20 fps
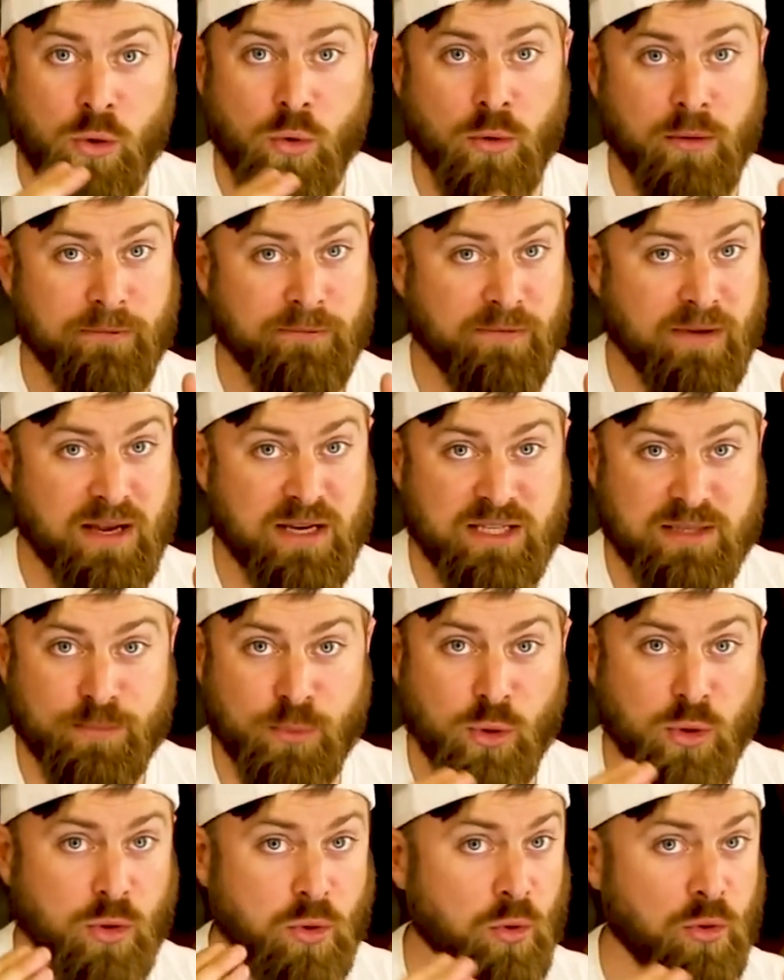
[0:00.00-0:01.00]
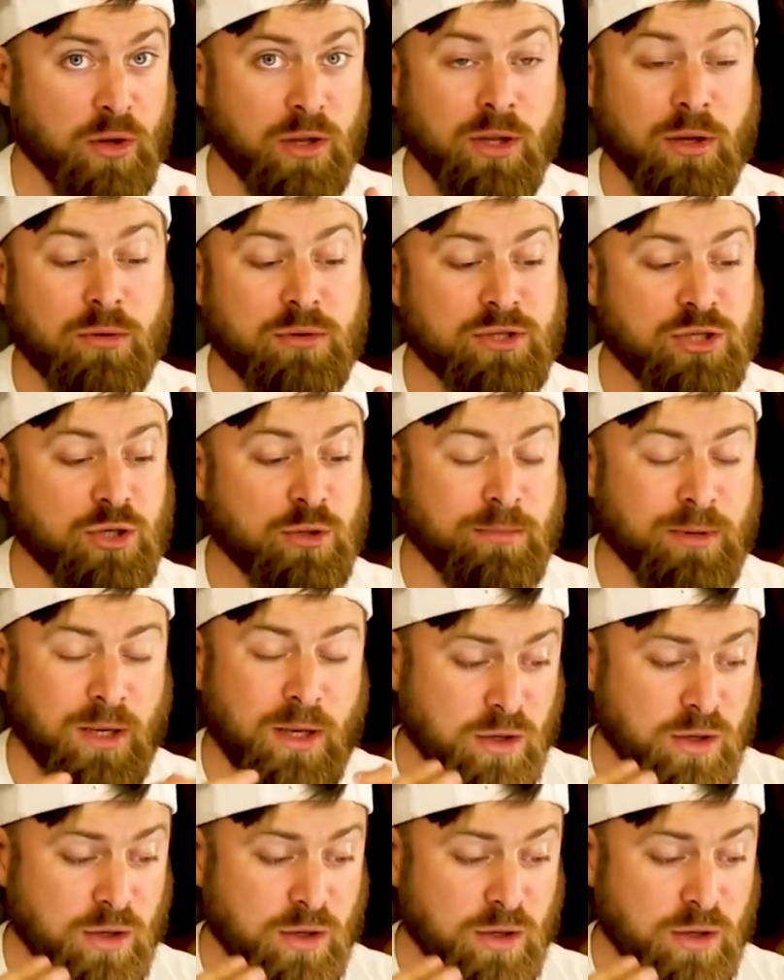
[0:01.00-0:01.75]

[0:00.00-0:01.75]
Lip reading: or Facebook or YouTube,